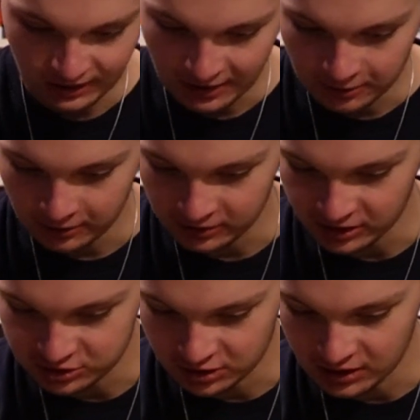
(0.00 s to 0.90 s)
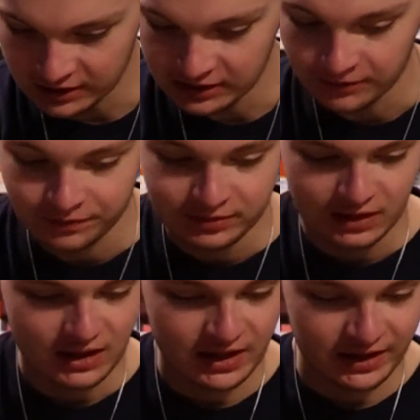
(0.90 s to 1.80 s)
how hard I try,
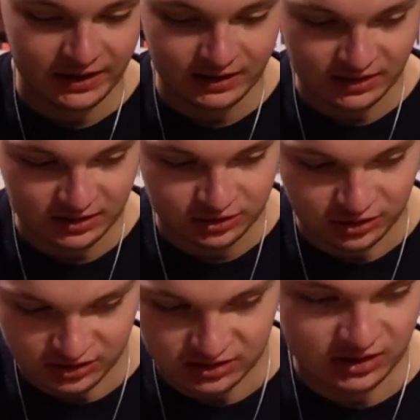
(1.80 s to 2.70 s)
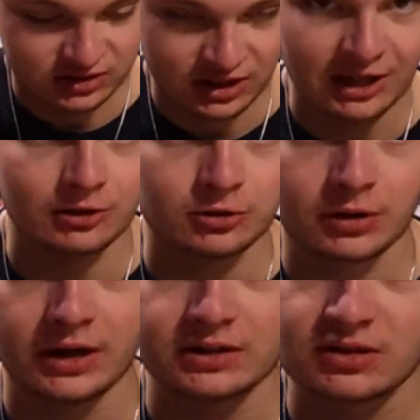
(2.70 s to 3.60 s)
and it just does not look
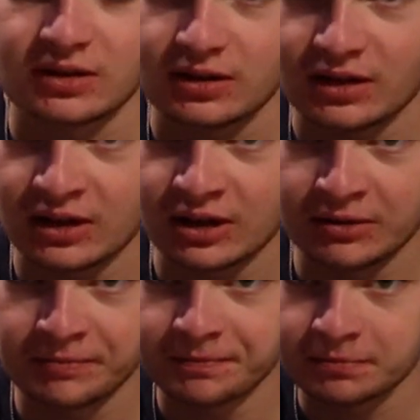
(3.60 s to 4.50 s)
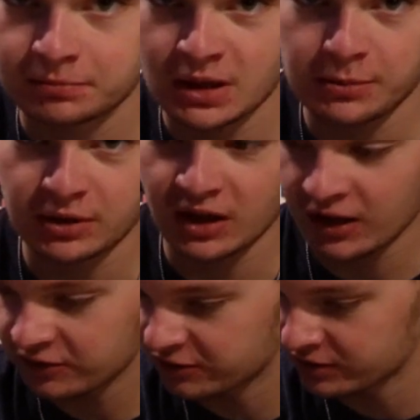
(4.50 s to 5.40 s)
right.
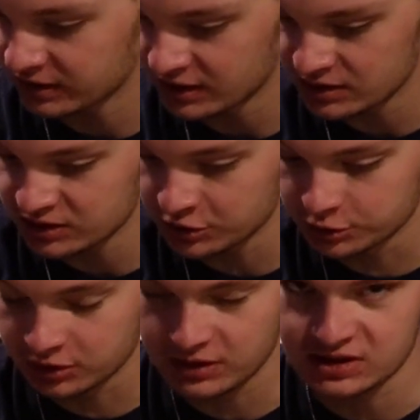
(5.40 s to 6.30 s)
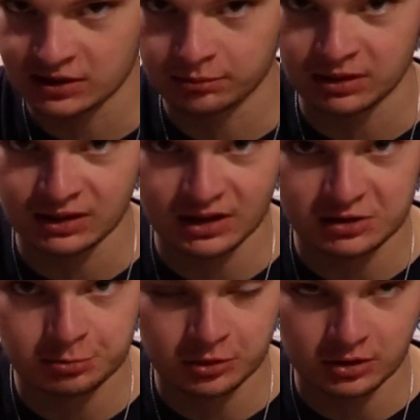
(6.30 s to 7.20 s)
PPF is usually something that is
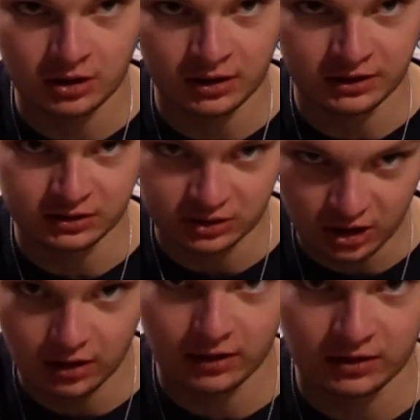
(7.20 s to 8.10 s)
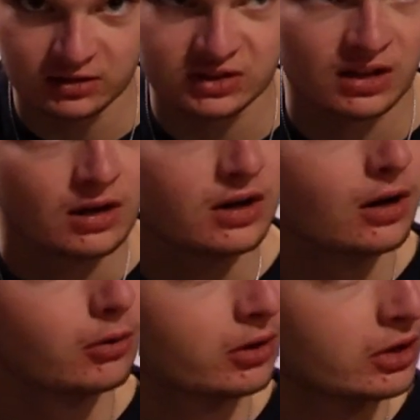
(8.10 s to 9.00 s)
put on cars
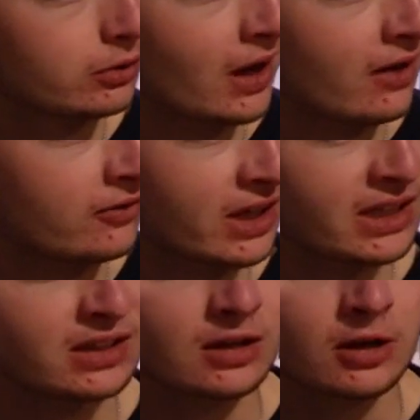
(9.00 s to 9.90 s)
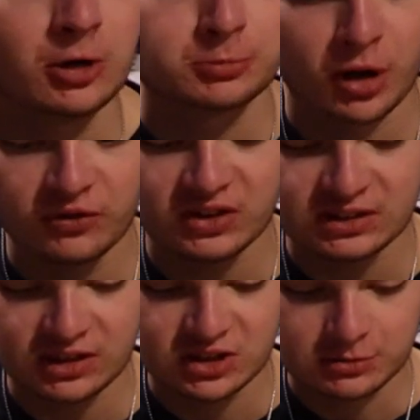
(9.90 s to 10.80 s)
where you have a
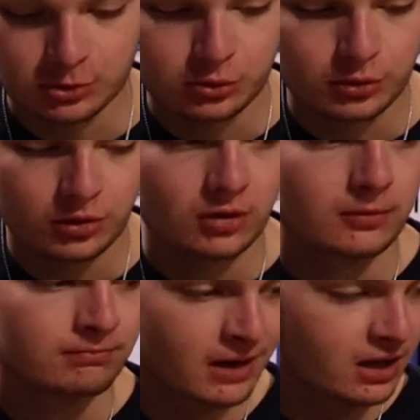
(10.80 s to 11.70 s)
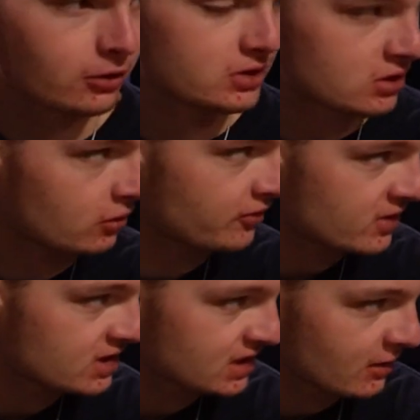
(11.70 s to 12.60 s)
perfectly smooth metal
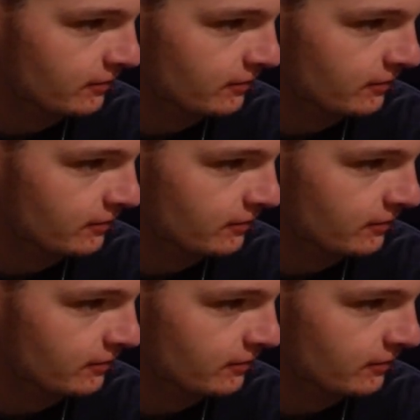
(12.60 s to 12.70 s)
surface